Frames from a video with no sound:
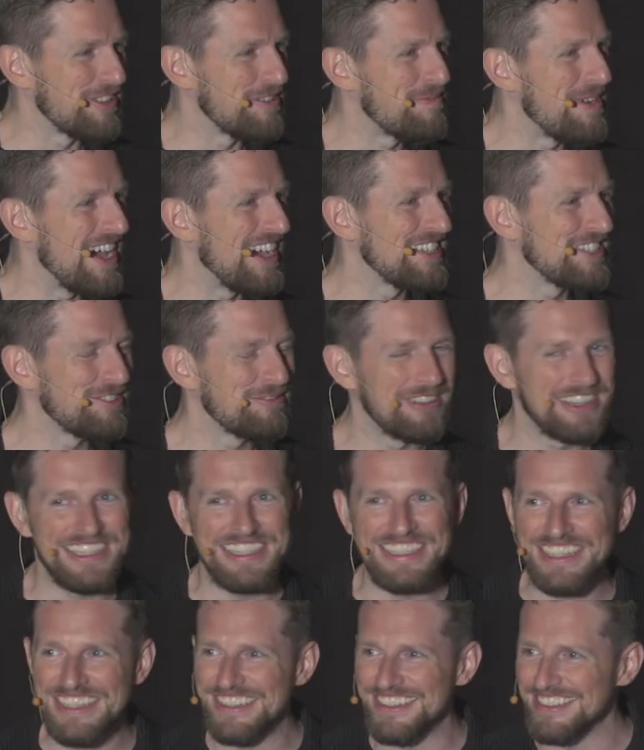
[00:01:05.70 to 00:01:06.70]
the past
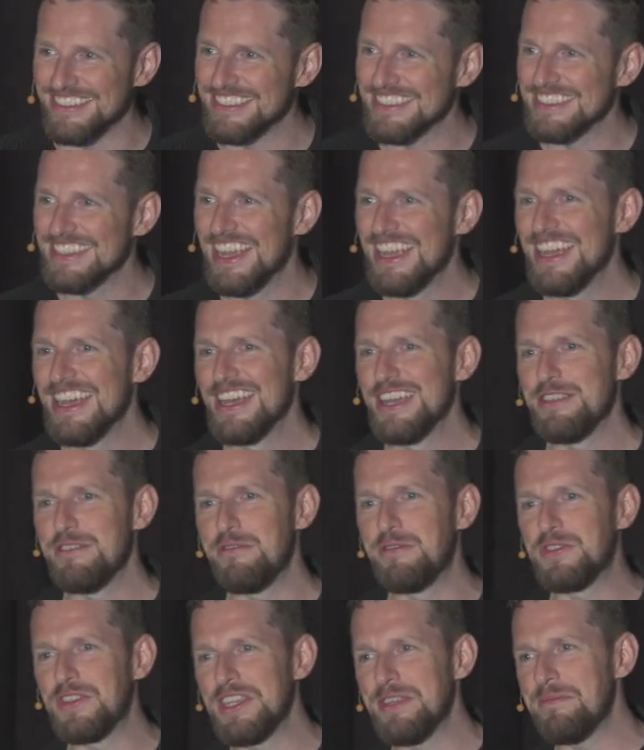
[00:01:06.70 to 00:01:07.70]
20 years?
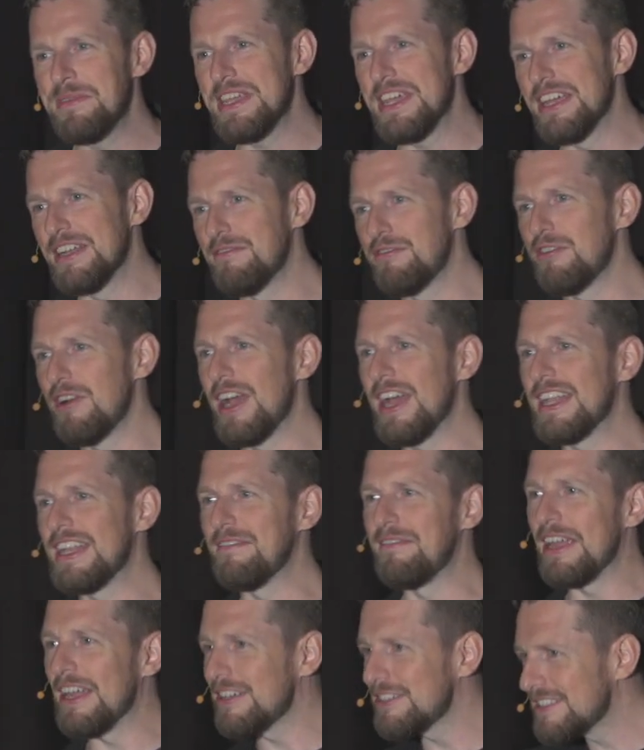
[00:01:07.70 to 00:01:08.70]
You've seen me in a variety
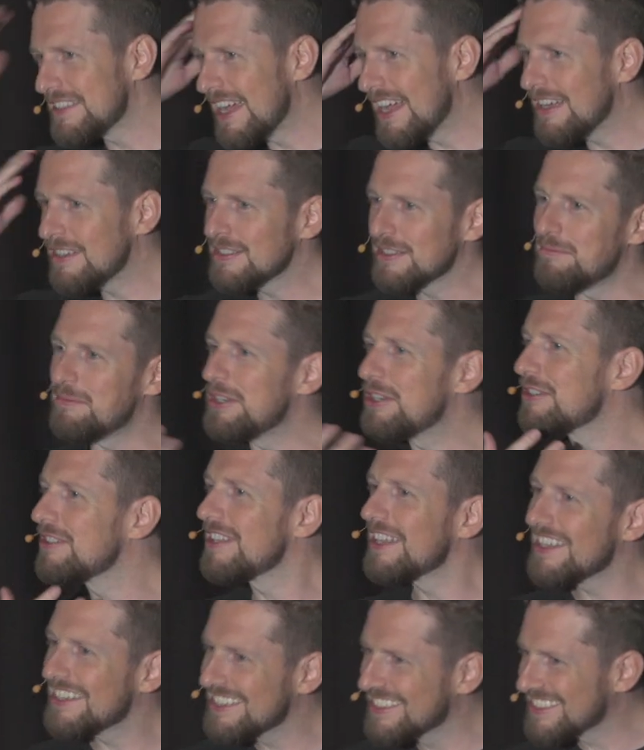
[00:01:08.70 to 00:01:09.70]
of hairstyles and
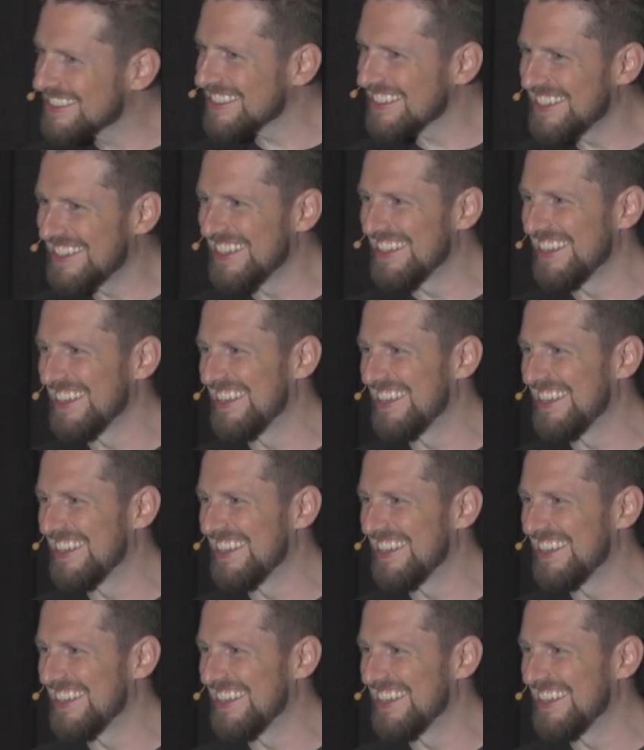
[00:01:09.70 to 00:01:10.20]
beard lengths.